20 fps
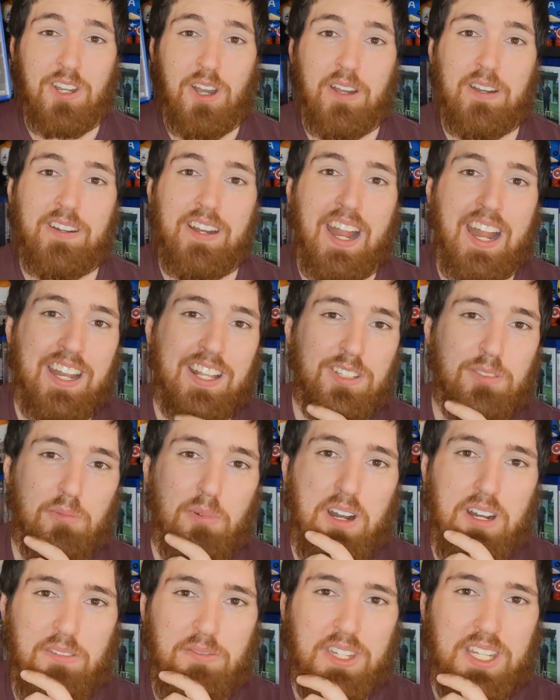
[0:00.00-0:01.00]
show, and it's
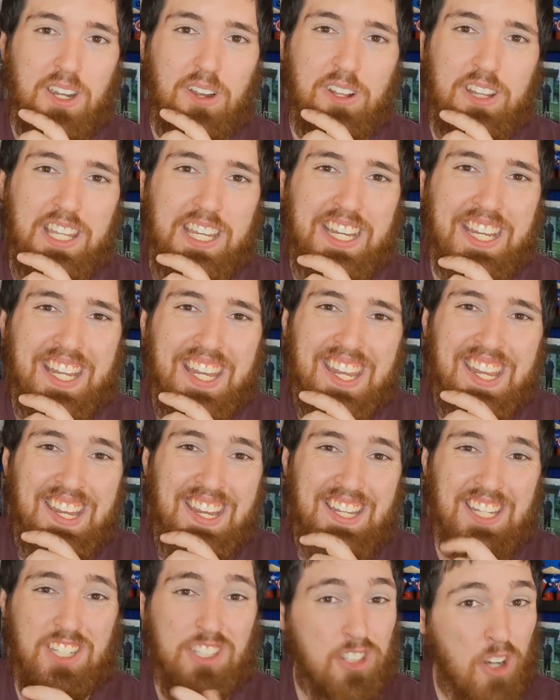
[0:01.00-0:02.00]
one of the only
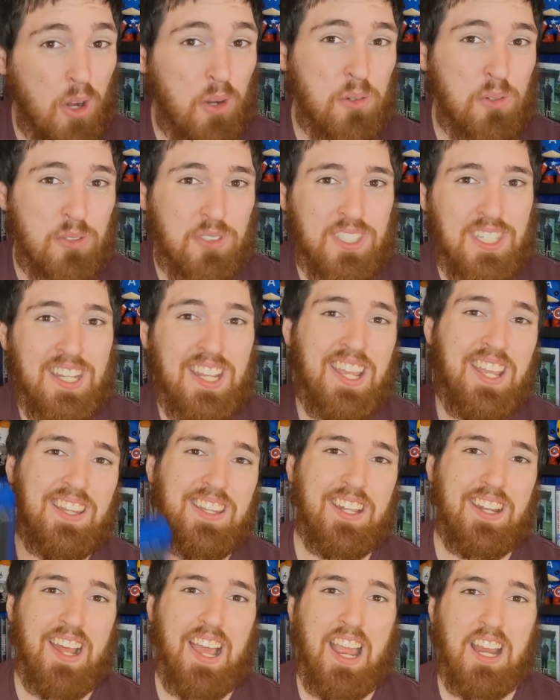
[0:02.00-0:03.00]
shows
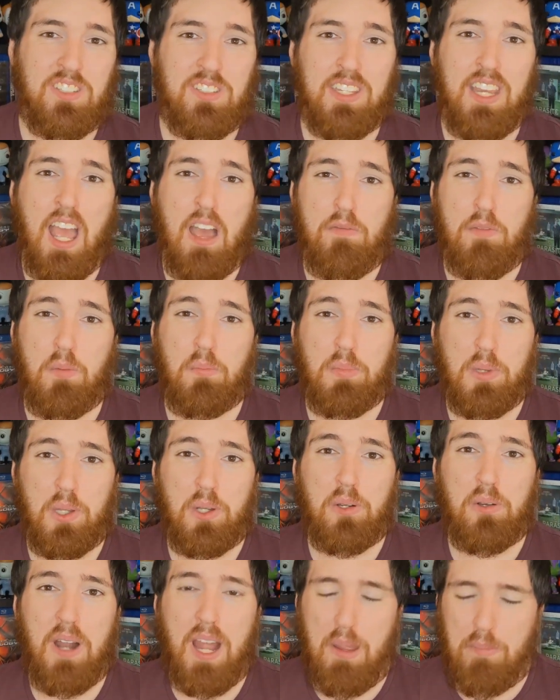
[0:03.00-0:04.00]
that I actually have on
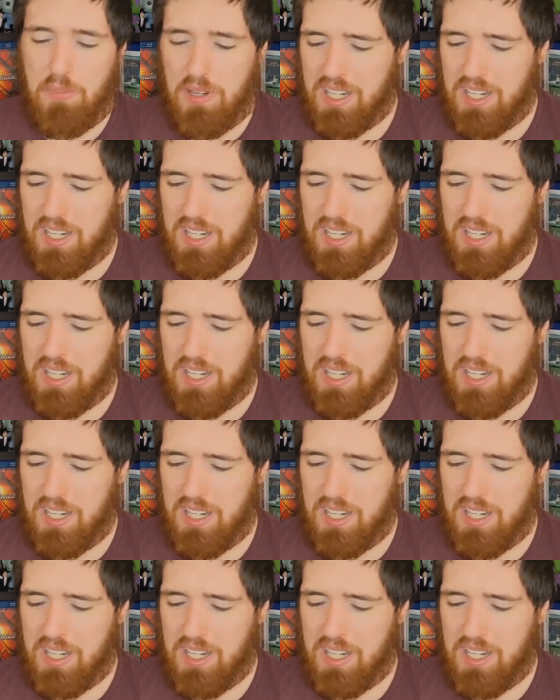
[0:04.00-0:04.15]
Blu-ray.